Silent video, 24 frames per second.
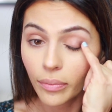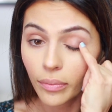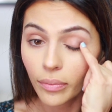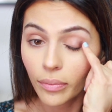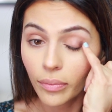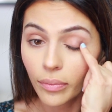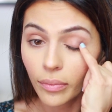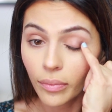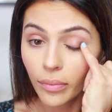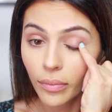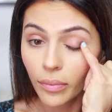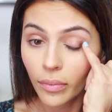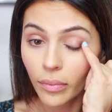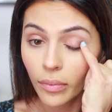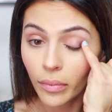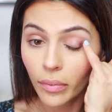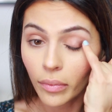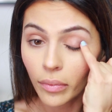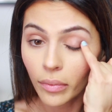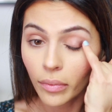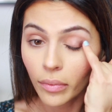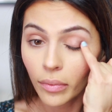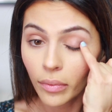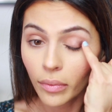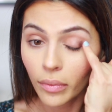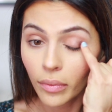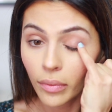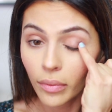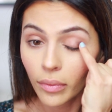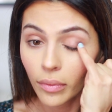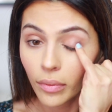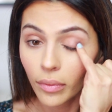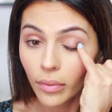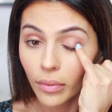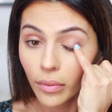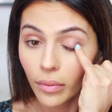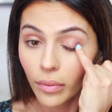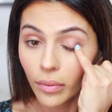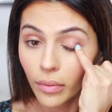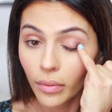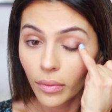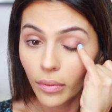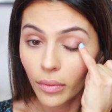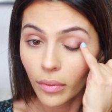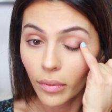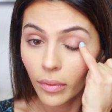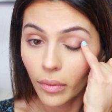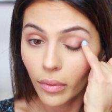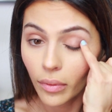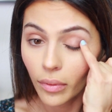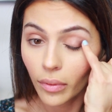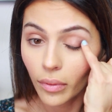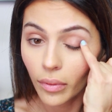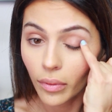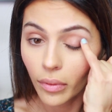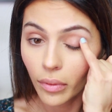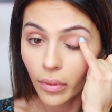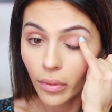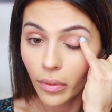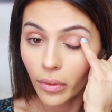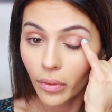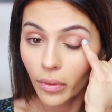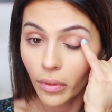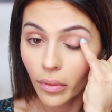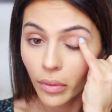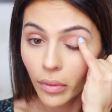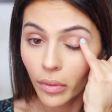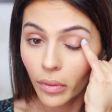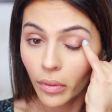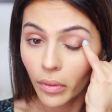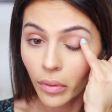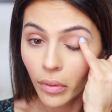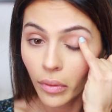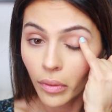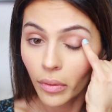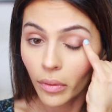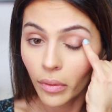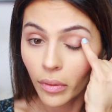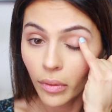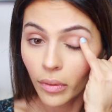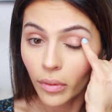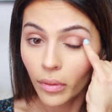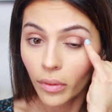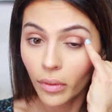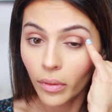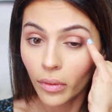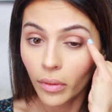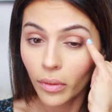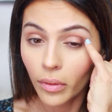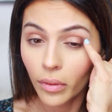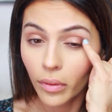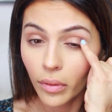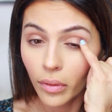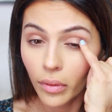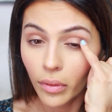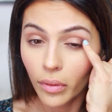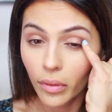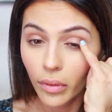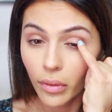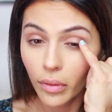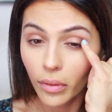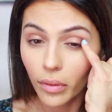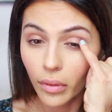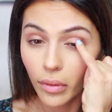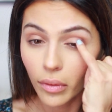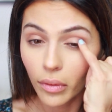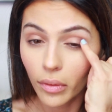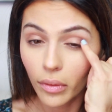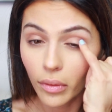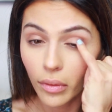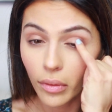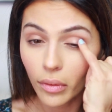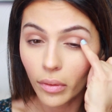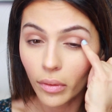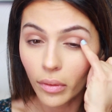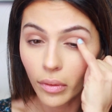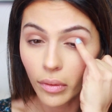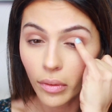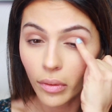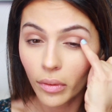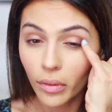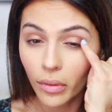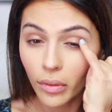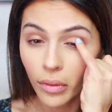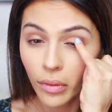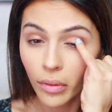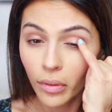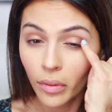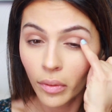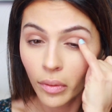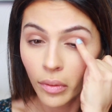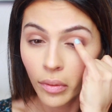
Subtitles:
Nothing is said.